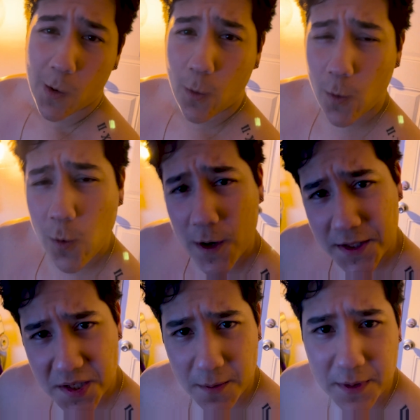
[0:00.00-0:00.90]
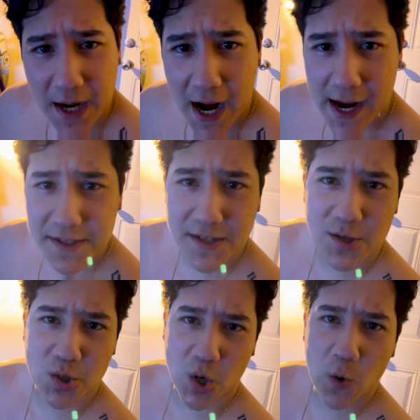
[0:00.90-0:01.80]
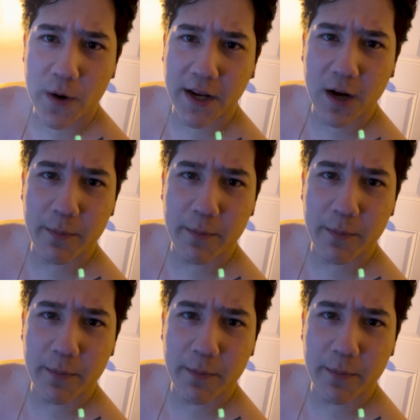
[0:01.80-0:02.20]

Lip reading: What's up, guys? It's JIrwin here,